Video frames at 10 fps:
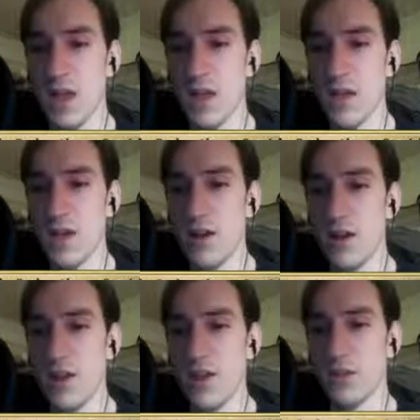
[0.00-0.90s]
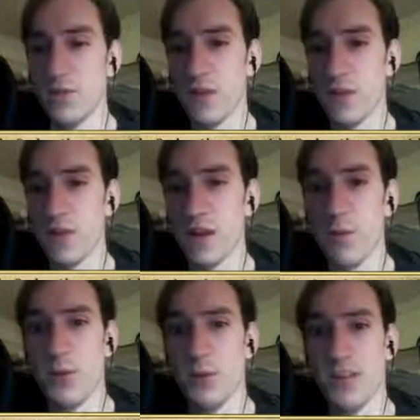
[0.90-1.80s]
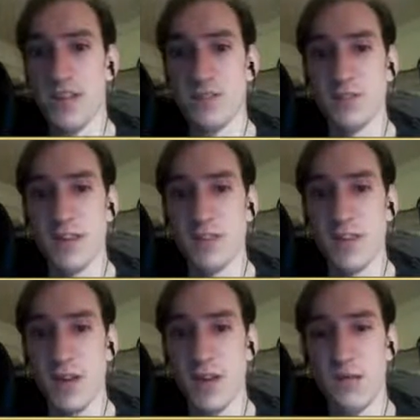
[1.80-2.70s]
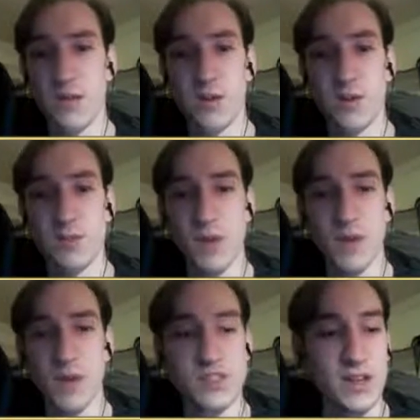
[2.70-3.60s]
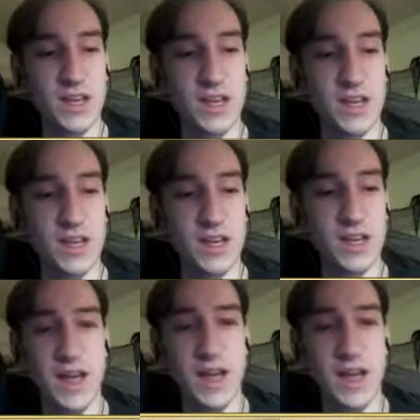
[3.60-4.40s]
You know, I'm not the first to come up with Tezzeret as a deck, of course, but certainly